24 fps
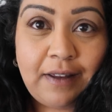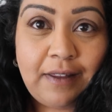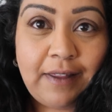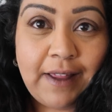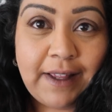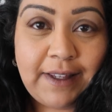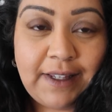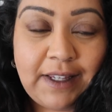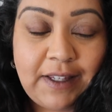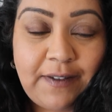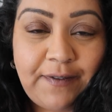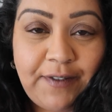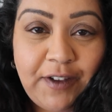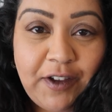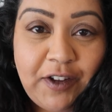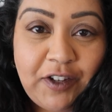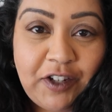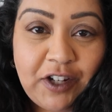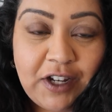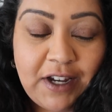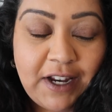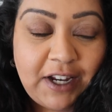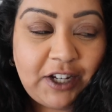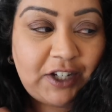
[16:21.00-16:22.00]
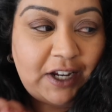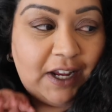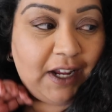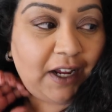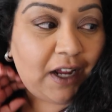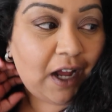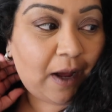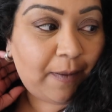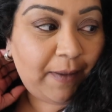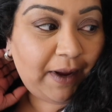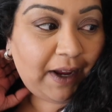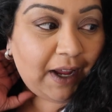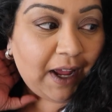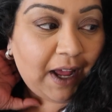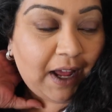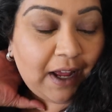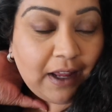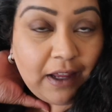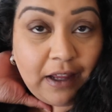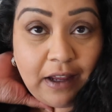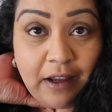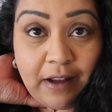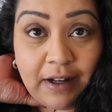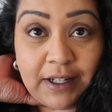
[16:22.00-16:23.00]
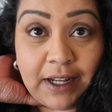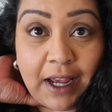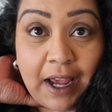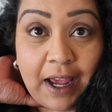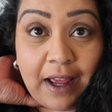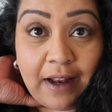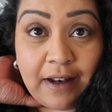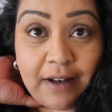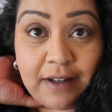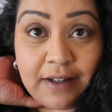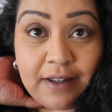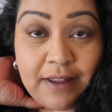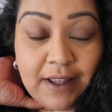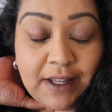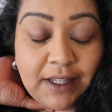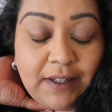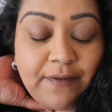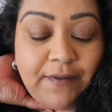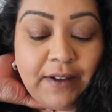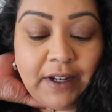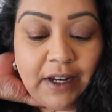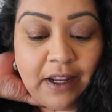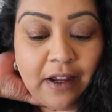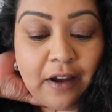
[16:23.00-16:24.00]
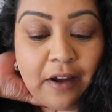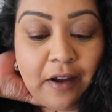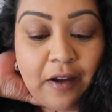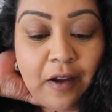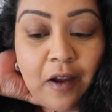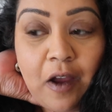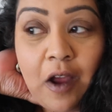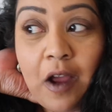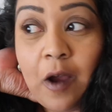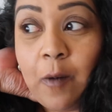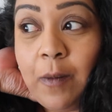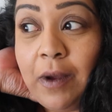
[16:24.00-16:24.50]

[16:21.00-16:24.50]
This is future Nishi coming at you to end this video.